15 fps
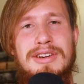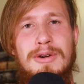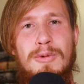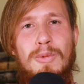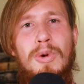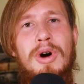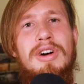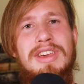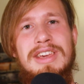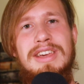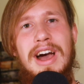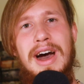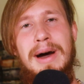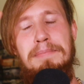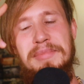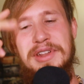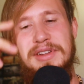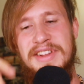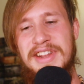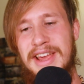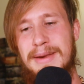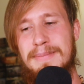walking up the
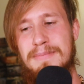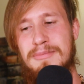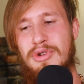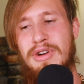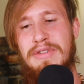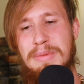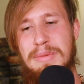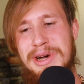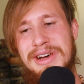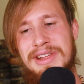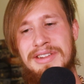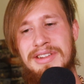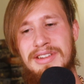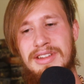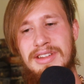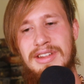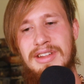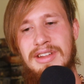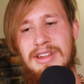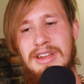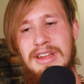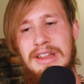same riverbed.
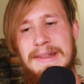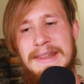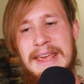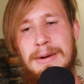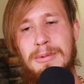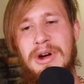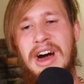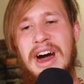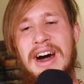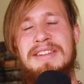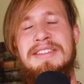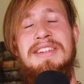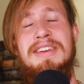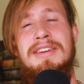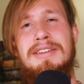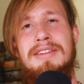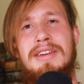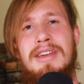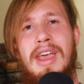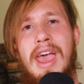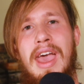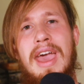They were asking,
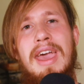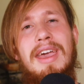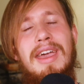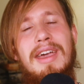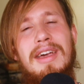hey,